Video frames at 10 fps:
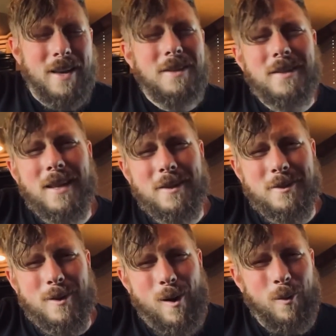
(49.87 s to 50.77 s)
Sing this
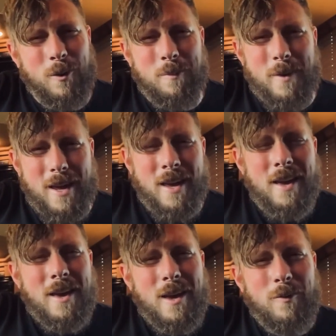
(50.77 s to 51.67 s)
song with me
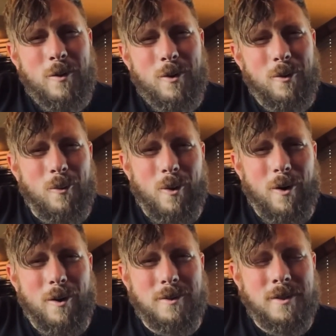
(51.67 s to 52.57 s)
if you know the
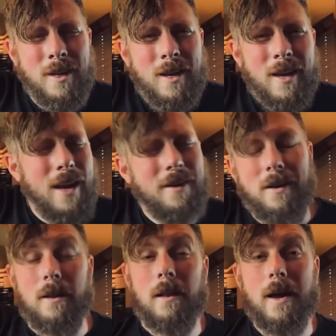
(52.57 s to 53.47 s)
words and
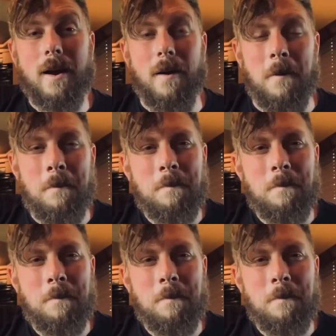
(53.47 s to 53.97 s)
declare,